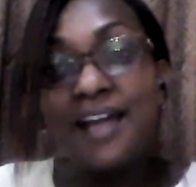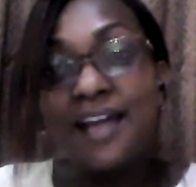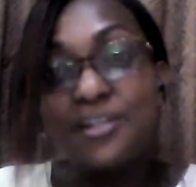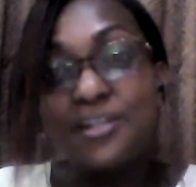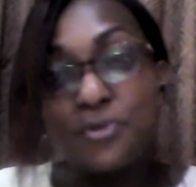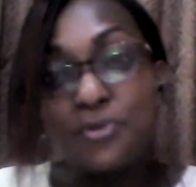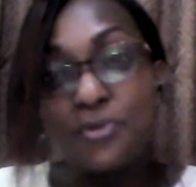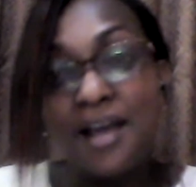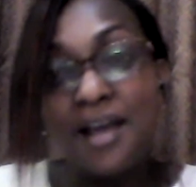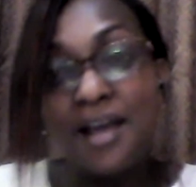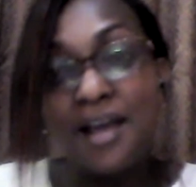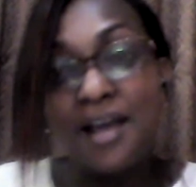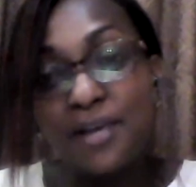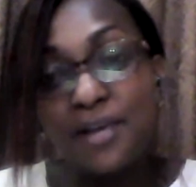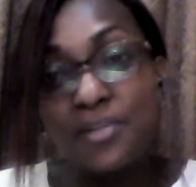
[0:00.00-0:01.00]
and you
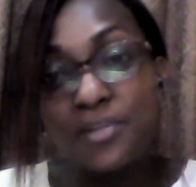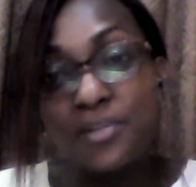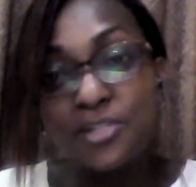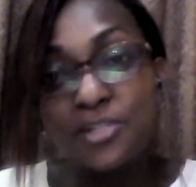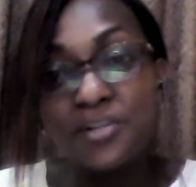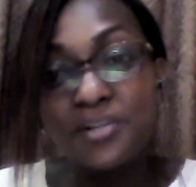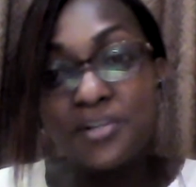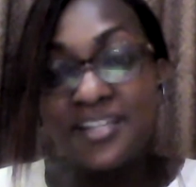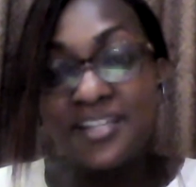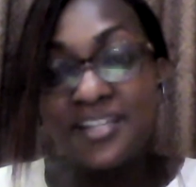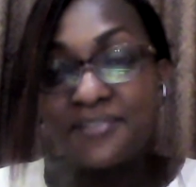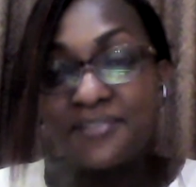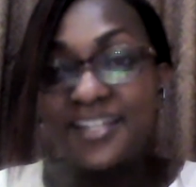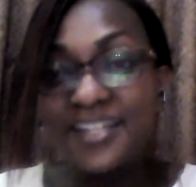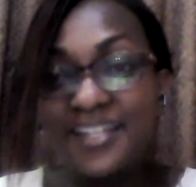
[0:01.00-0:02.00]
come back when it's already
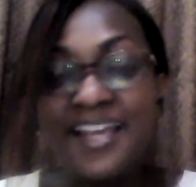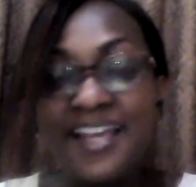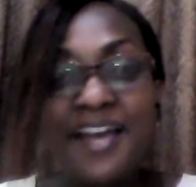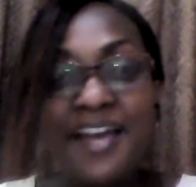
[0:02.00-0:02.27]
evening.